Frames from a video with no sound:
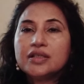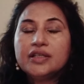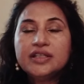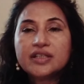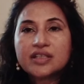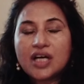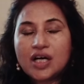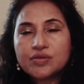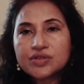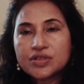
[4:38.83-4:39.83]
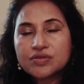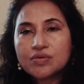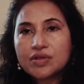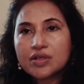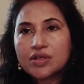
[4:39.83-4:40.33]
neither the house is
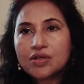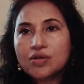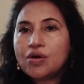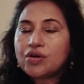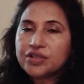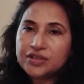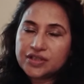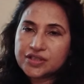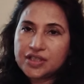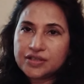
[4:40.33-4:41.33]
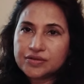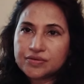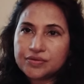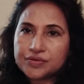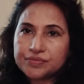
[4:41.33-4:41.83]
good nor the dasha is
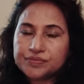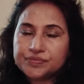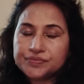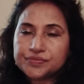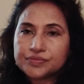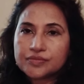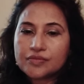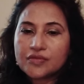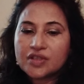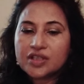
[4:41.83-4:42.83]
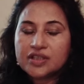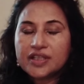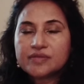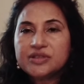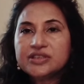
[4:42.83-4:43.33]
good.
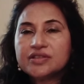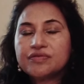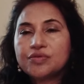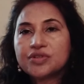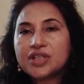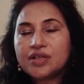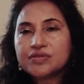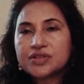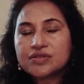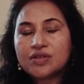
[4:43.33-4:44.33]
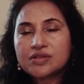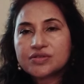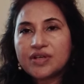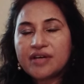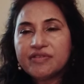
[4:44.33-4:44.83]
That means the fourth house is
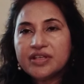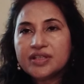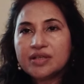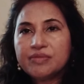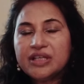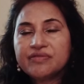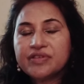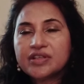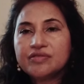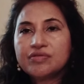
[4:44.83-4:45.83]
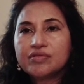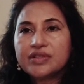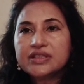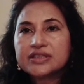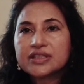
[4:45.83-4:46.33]
also having a malefic
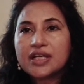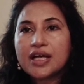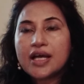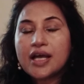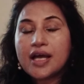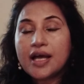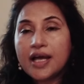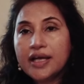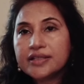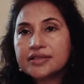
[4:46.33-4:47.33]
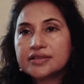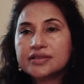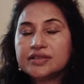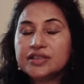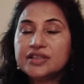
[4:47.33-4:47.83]
influence and
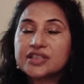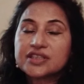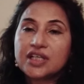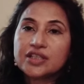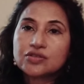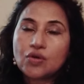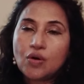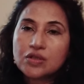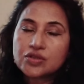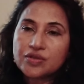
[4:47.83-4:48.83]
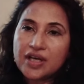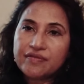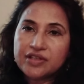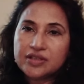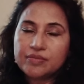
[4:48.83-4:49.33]
the dasha is also
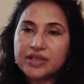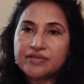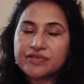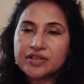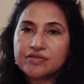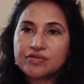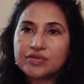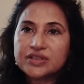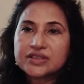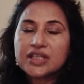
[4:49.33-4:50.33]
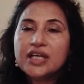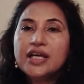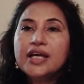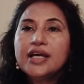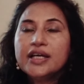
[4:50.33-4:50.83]
having the malefic influence.
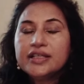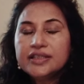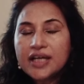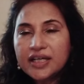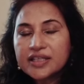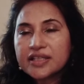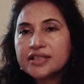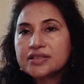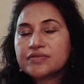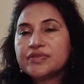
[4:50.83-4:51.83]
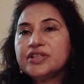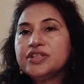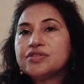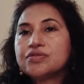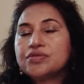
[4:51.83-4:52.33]
In that case, we
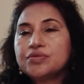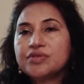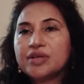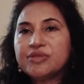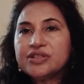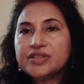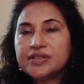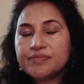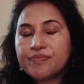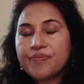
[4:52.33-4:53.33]
need to do remedy